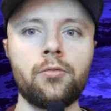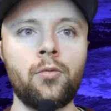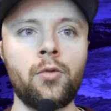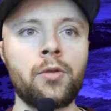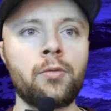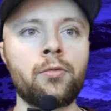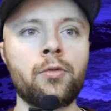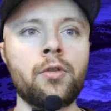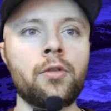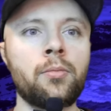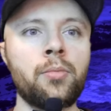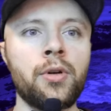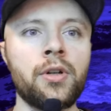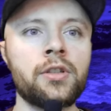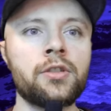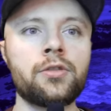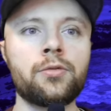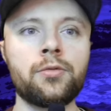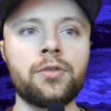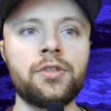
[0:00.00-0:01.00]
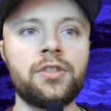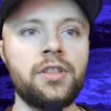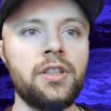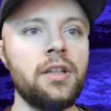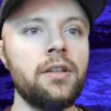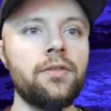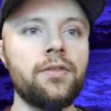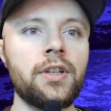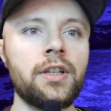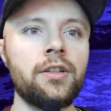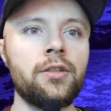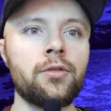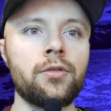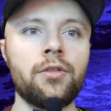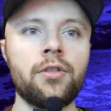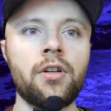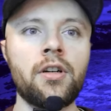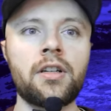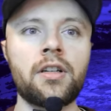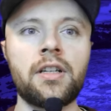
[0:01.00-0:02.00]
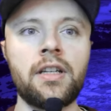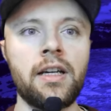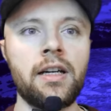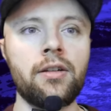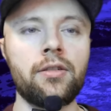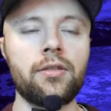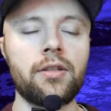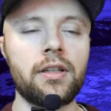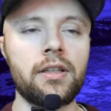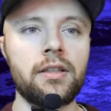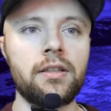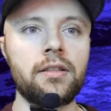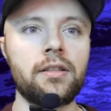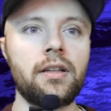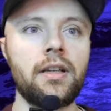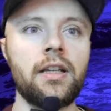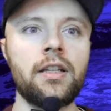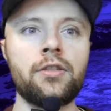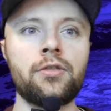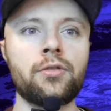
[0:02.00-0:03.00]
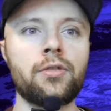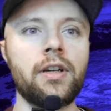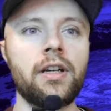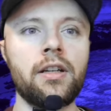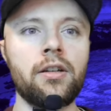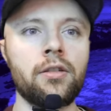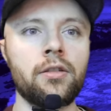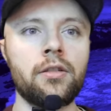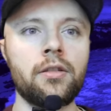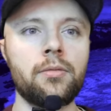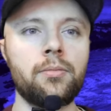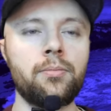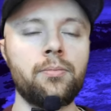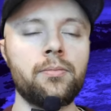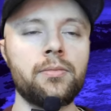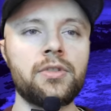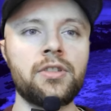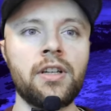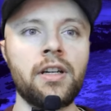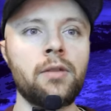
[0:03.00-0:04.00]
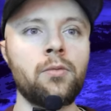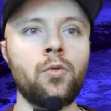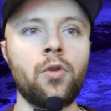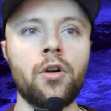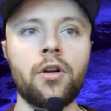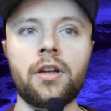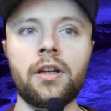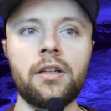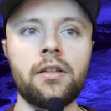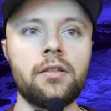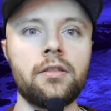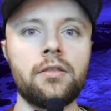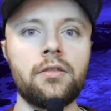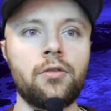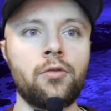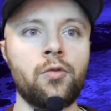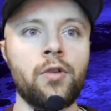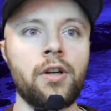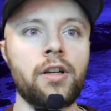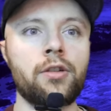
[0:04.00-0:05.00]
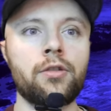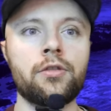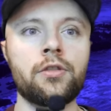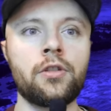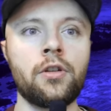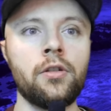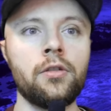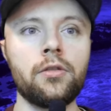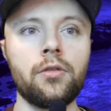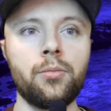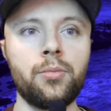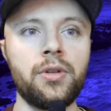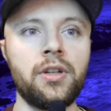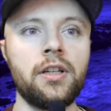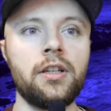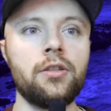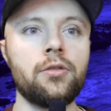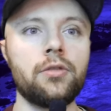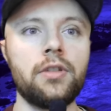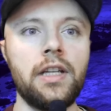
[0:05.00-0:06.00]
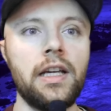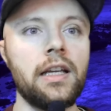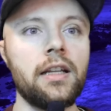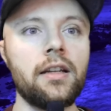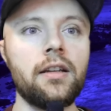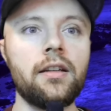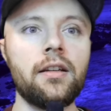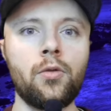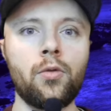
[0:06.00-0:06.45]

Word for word: One wrong punch received and you're knocked out and hit your head on the sidewalk and crack your skull open and you're dead,